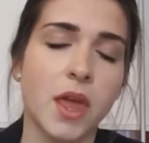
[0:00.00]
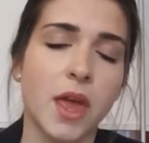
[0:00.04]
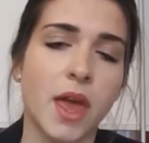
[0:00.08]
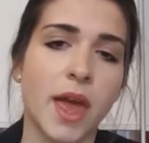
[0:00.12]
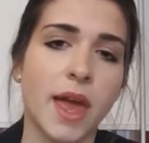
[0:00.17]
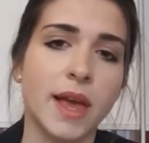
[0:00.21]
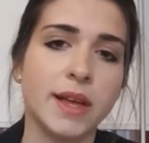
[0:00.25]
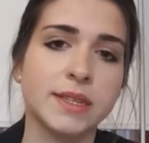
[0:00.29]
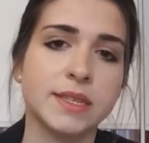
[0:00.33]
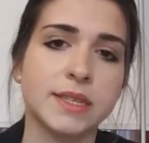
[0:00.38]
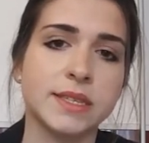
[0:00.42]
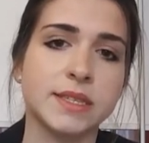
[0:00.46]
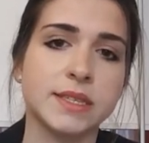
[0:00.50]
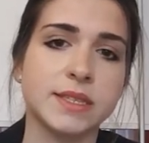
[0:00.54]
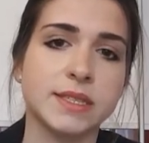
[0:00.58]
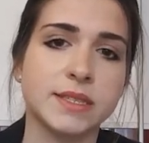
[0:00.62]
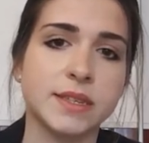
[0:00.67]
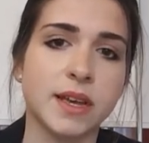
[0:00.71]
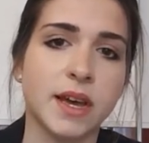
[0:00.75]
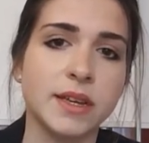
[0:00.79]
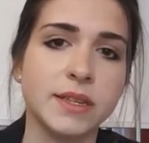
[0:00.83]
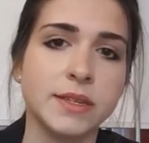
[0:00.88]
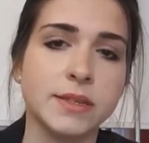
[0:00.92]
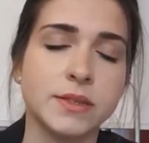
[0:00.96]
And they
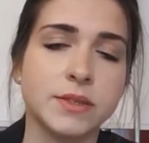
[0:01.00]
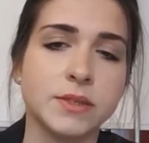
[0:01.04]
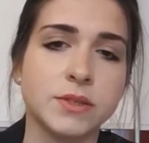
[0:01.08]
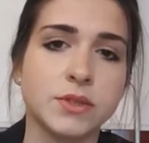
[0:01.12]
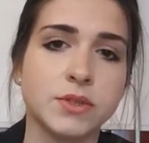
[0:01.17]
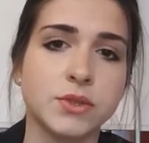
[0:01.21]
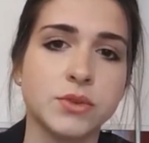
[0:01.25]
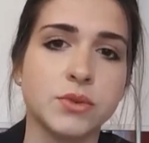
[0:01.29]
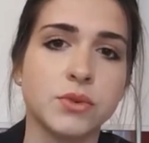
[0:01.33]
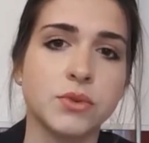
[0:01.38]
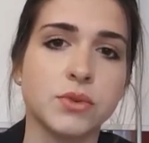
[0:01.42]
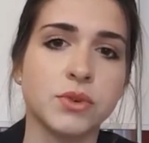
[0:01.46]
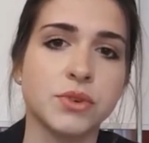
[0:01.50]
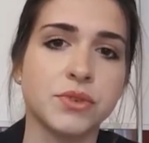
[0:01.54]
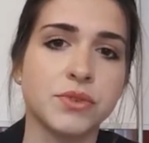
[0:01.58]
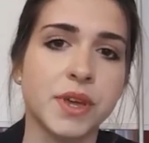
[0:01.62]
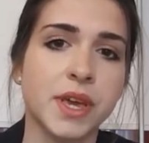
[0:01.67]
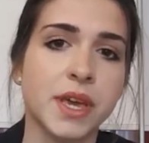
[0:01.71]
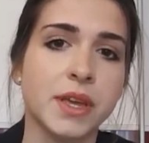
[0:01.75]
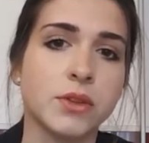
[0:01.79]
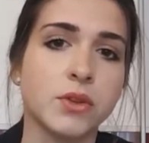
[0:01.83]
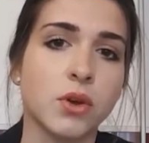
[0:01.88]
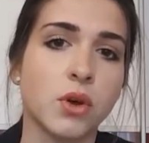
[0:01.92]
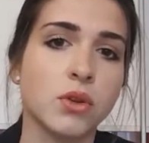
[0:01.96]
decided to
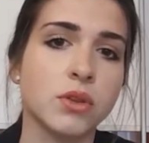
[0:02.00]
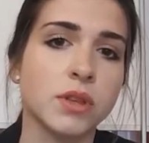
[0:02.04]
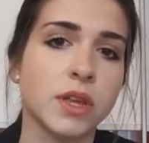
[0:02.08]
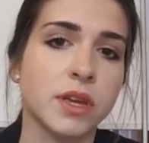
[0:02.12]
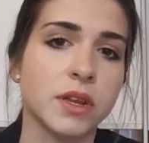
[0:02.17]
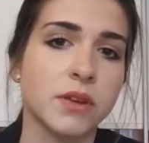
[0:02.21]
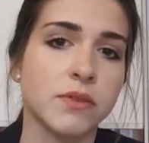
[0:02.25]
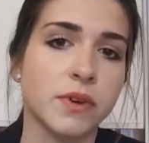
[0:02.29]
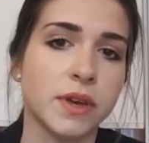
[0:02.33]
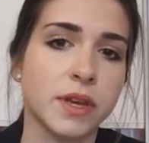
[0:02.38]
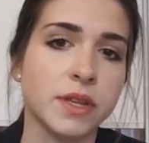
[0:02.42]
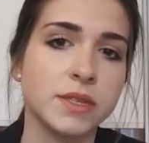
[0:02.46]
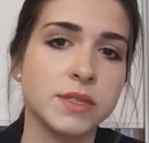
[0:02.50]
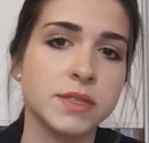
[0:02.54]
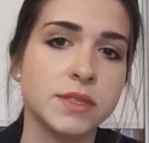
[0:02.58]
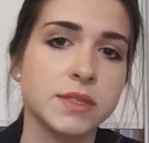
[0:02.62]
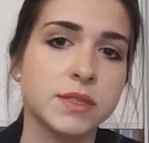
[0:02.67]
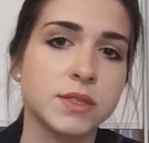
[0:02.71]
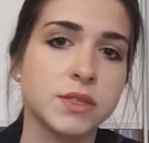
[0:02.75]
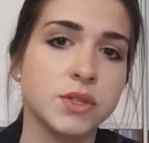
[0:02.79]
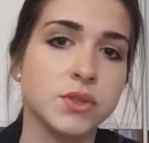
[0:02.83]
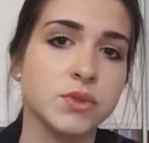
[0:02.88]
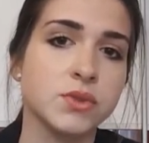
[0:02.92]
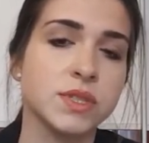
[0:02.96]
create online
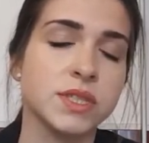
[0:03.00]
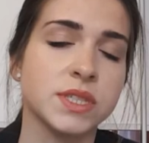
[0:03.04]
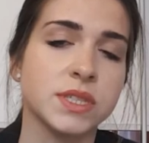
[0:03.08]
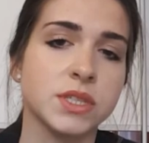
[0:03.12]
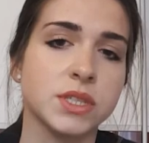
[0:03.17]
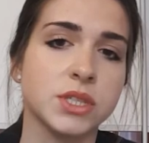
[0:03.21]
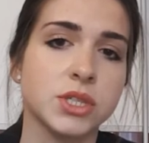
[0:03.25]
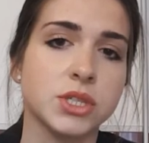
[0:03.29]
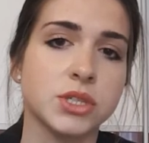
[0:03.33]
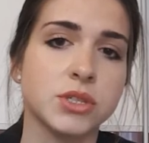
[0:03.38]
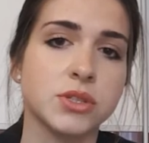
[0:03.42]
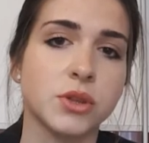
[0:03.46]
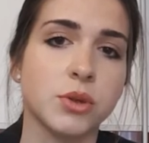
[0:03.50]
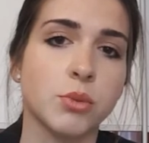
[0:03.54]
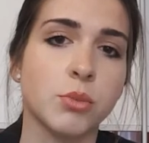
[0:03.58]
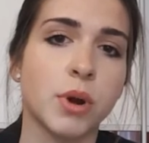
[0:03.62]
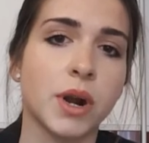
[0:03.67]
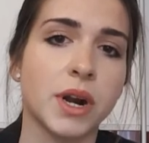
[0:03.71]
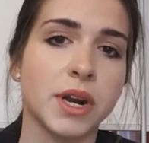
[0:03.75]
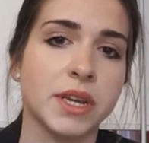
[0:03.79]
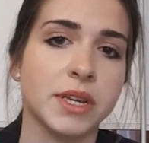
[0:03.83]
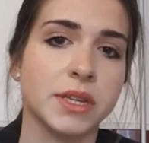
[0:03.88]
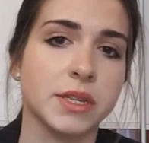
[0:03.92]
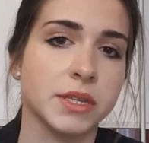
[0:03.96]
events using digital
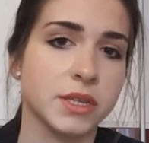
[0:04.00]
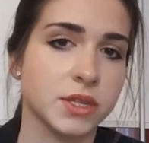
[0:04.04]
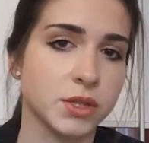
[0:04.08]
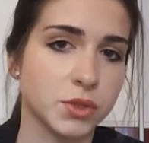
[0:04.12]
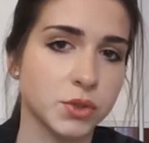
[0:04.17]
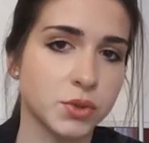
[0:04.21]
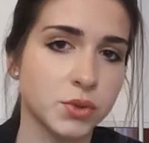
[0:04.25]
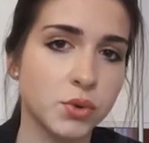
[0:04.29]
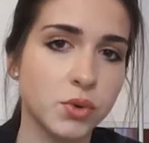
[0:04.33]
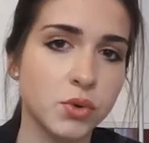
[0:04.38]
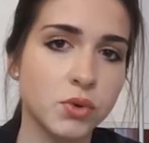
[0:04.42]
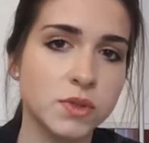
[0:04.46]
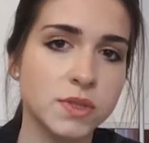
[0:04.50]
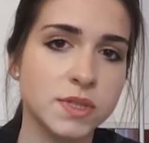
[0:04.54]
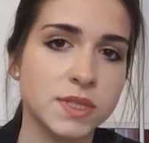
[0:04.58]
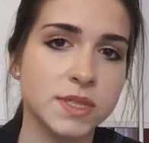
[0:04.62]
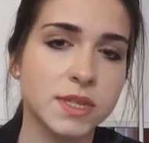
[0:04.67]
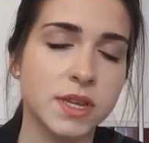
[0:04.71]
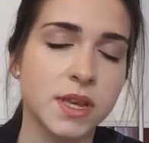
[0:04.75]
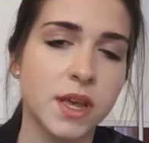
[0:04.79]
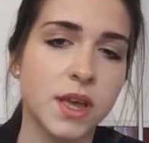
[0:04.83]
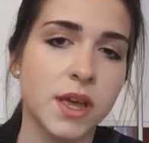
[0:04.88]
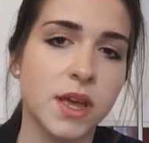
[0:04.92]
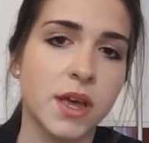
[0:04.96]
marketing
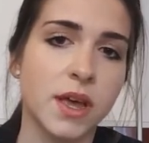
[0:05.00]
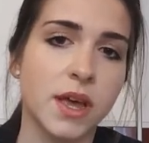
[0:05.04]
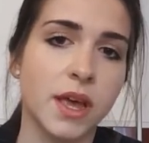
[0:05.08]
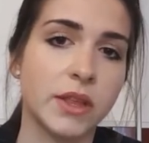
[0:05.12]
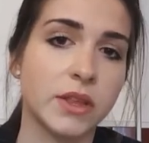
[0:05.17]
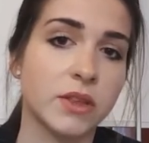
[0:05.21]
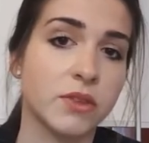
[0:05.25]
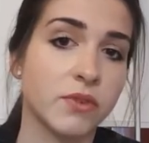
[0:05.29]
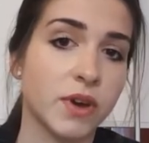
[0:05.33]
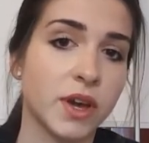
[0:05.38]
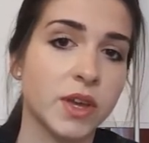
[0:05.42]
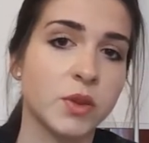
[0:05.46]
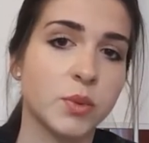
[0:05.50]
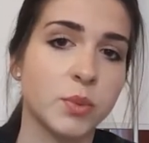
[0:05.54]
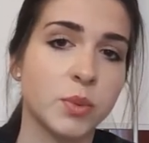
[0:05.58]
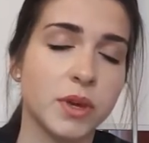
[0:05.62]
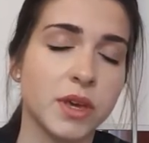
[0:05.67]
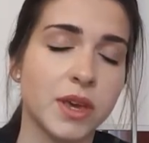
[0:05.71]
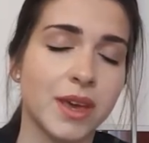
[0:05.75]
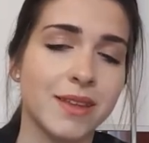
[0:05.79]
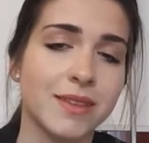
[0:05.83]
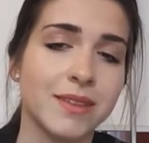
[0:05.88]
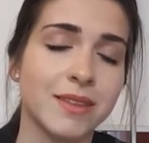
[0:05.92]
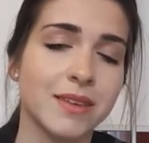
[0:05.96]
tools and
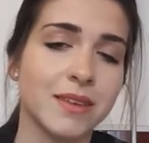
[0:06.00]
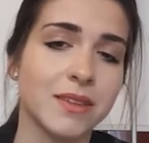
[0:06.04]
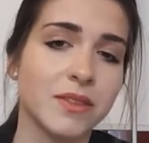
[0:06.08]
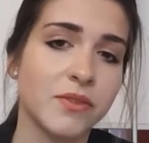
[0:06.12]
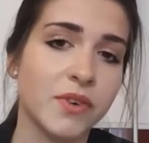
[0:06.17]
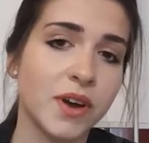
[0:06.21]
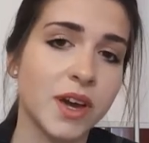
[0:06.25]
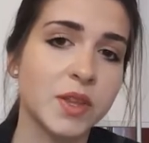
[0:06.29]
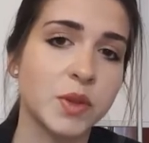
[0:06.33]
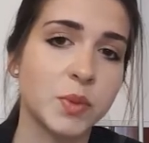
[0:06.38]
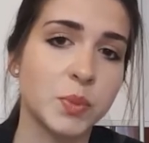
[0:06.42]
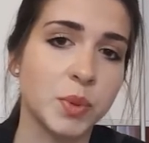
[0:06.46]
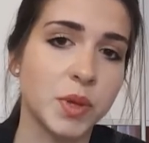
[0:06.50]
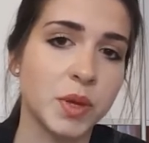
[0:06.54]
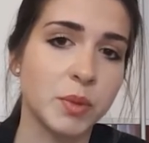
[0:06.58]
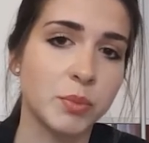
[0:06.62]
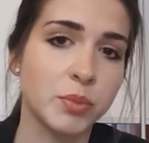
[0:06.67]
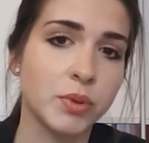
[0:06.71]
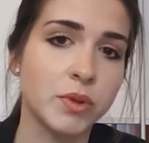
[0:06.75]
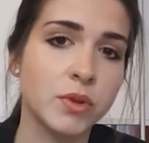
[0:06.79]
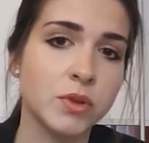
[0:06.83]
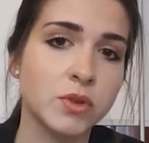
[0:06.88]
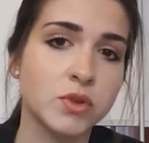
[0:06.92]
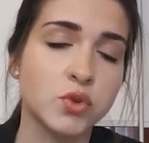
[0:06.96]
invite
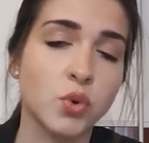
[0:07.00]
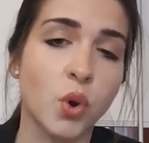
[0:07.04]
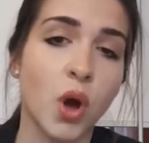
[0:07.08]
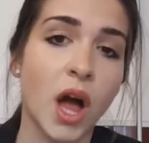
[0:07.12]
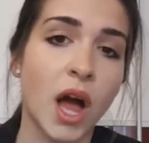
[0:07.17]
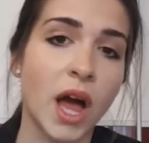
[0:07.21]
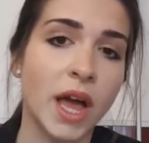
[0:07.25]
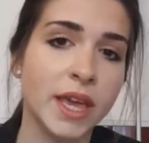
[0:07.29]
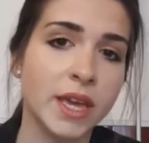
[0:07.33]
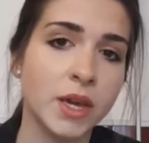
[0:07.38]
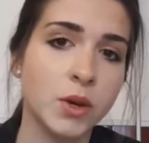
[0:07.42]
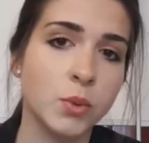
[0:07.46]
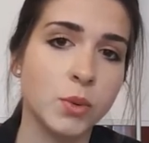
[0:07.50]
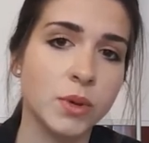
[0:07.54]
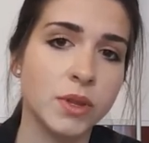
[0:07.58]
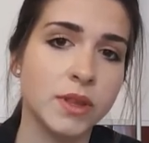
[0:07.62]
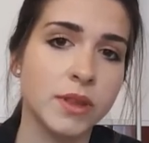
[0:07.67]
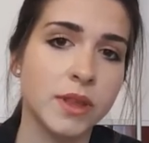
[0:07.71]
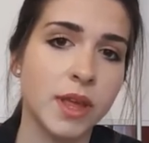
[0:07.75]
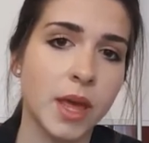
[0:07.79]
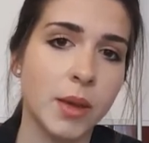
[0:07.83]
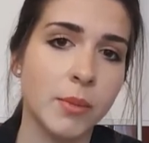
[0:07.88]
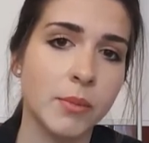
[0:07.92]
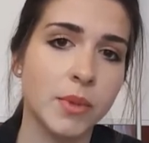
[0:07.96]
people to hike with
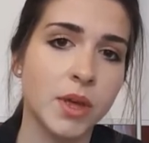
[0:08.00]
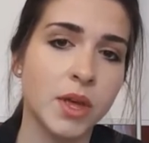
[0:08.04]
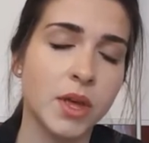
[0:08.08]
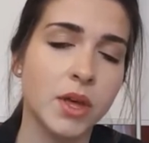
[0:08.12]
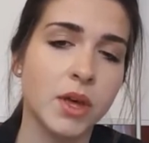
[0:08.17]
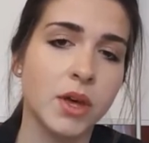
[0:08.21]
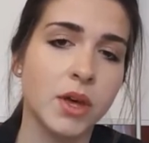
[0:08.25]
them,